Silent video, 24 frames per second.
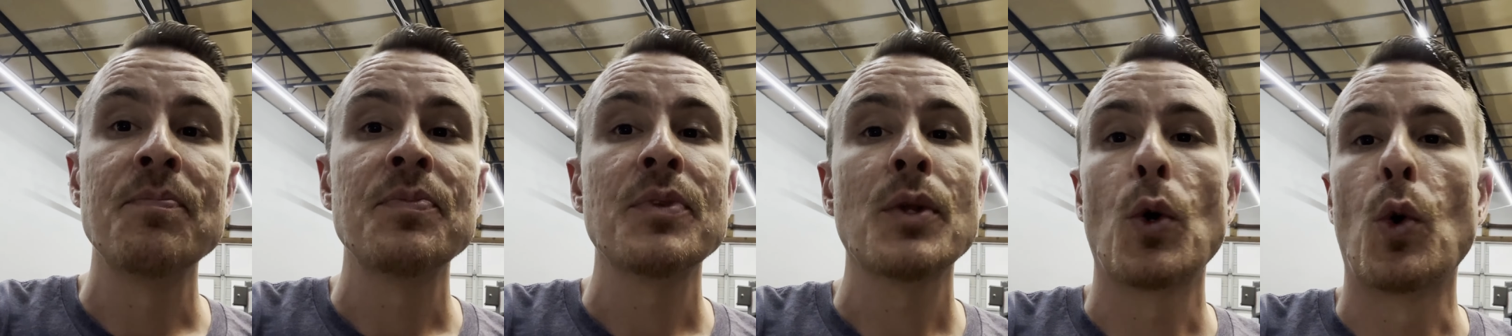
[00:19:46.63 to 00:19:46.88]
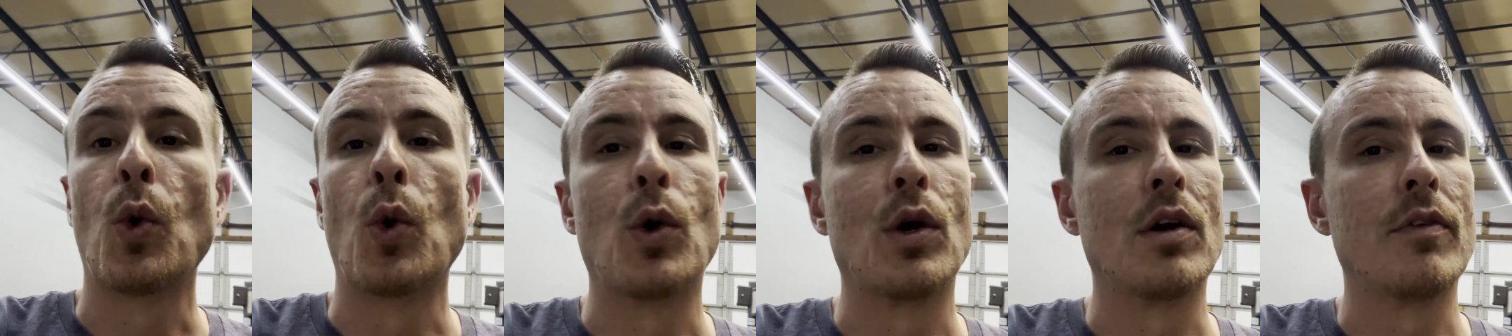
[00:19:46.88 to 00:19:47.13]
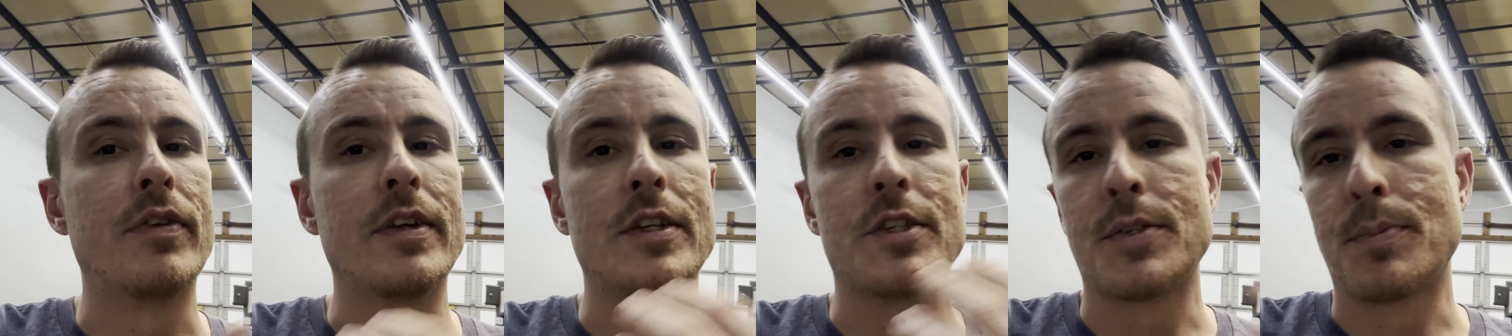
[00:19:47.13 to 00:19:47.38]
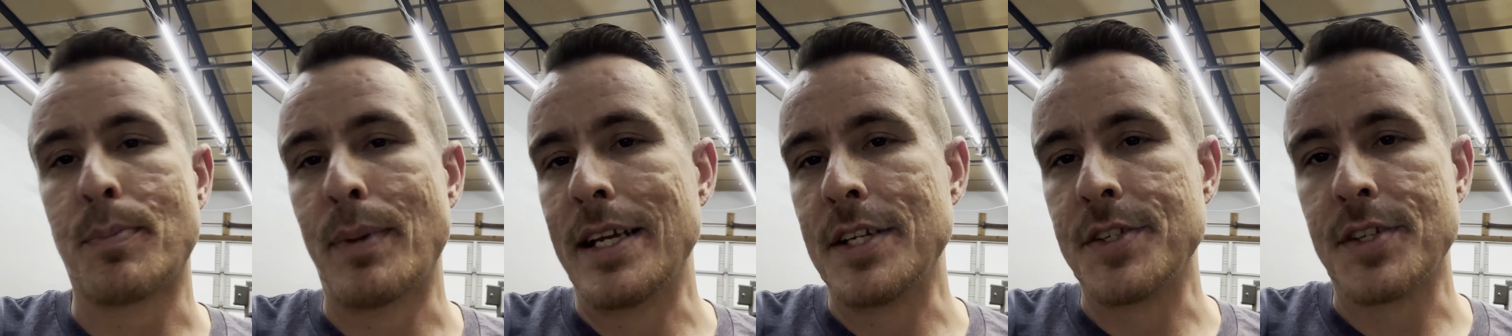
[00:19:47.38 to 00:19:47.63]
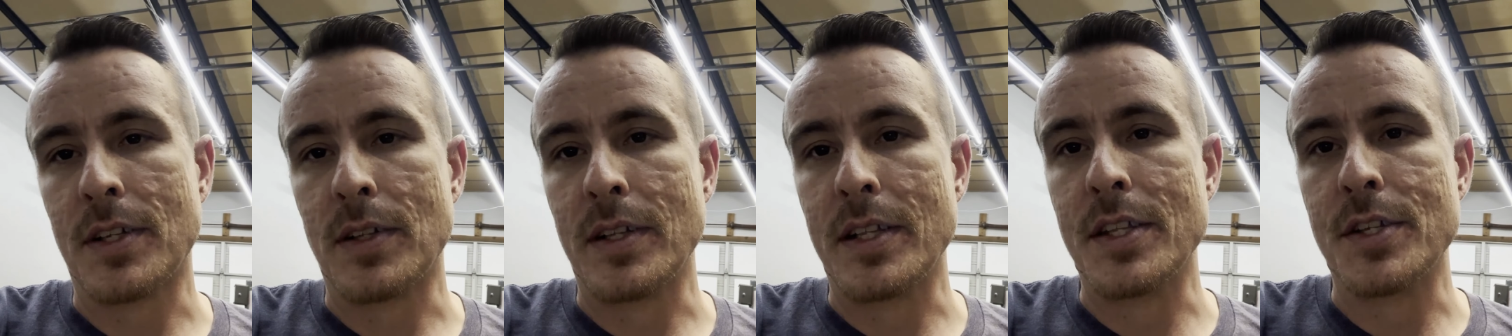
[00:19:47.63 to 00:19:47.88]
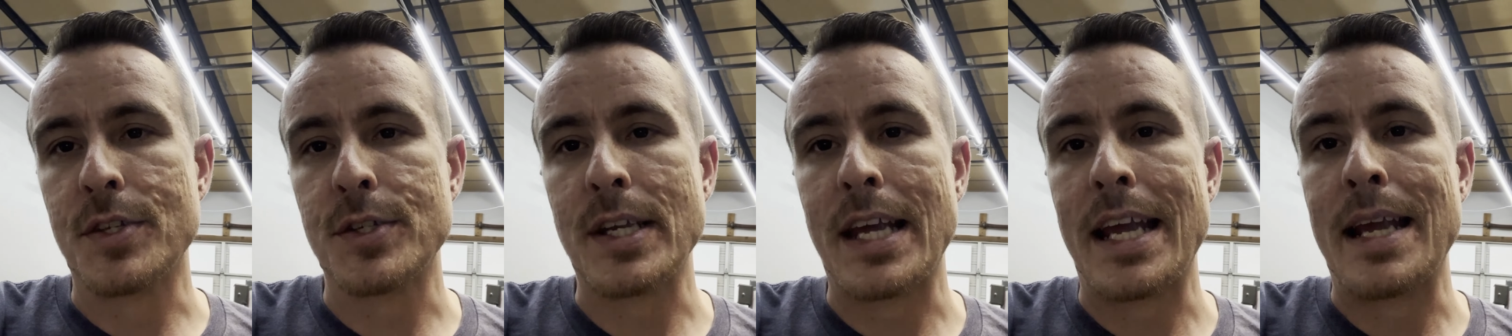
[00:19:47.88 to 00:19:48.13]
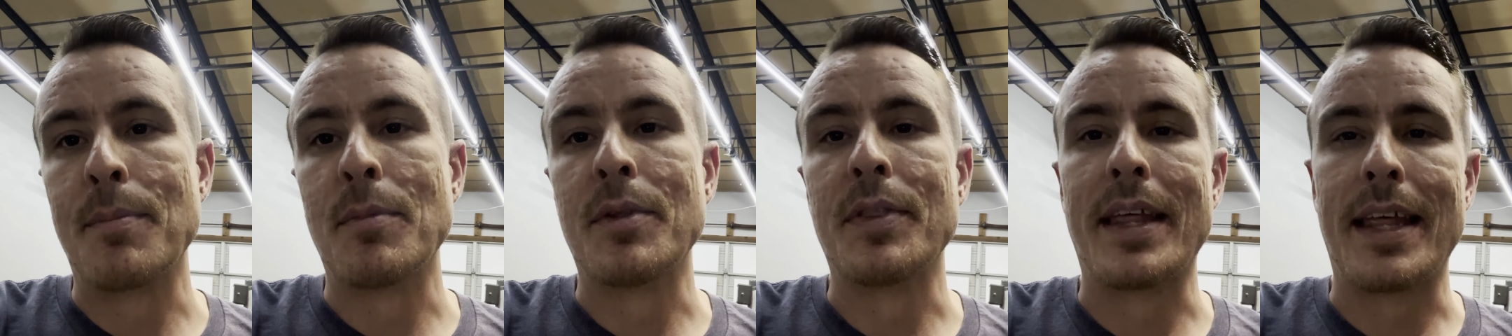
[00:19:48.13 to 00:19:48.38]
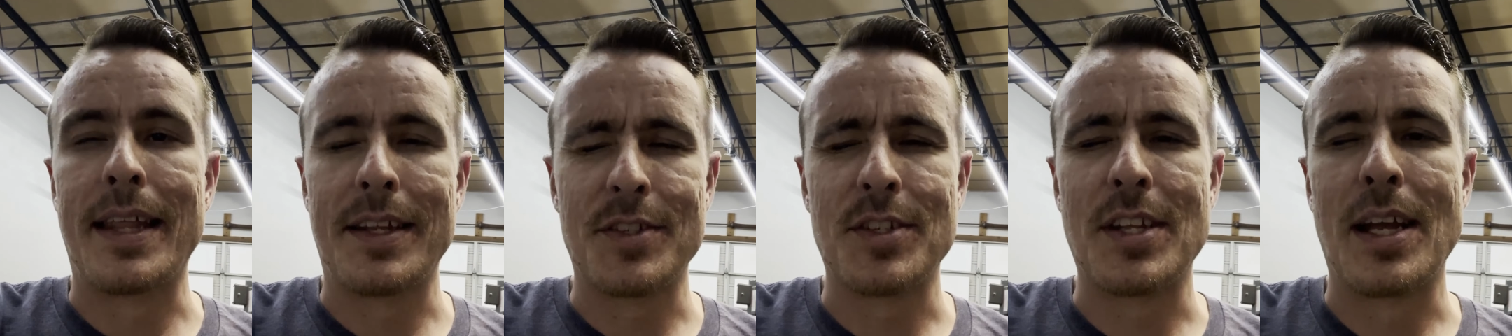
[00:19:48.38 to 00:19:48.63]
or if it's basically the same and
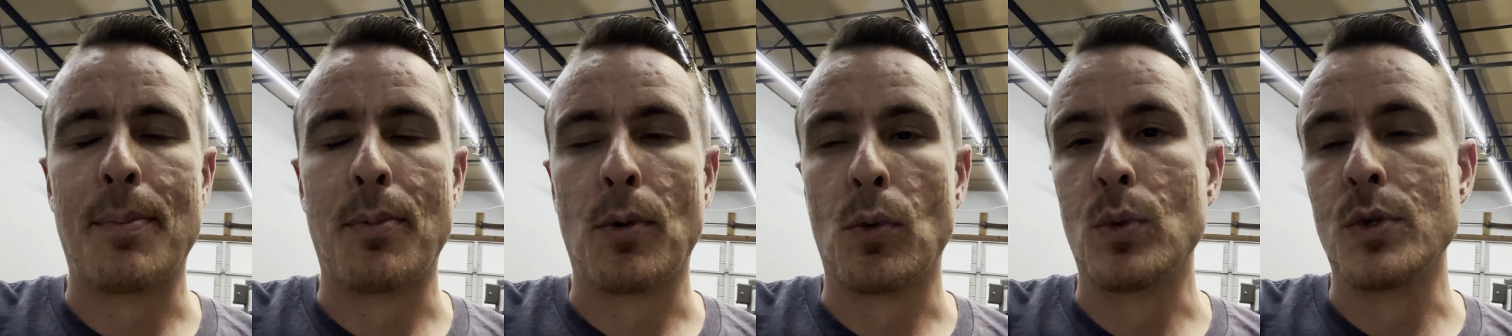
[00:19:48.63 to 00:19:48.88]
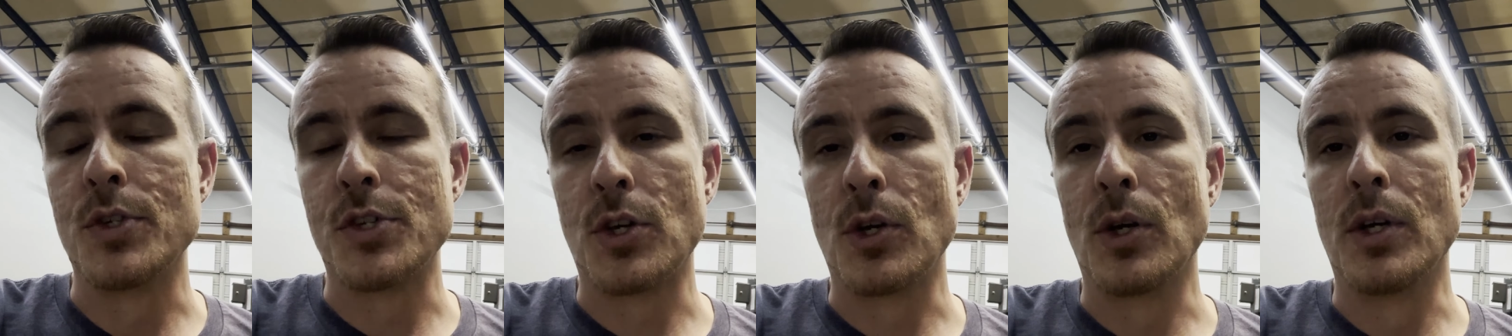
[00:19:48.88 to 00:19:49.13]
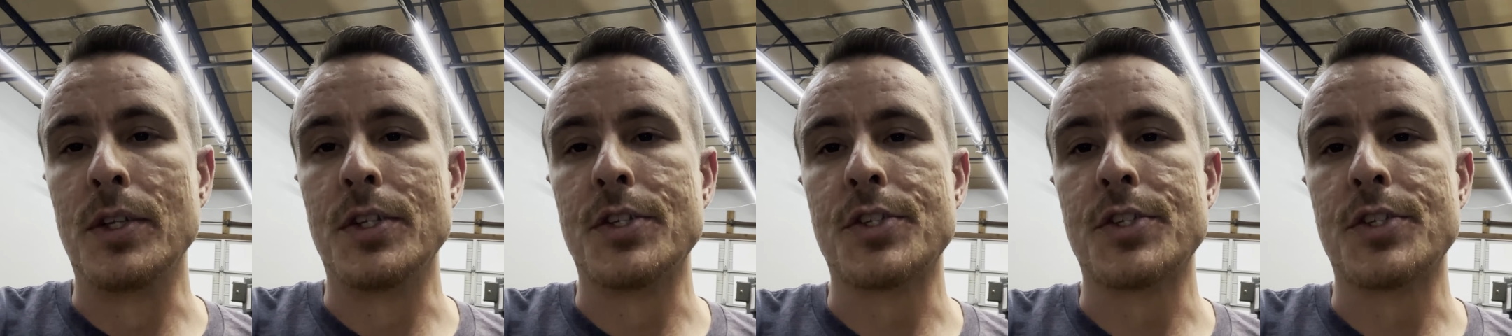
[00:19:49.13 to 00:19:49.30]
that stepper was good.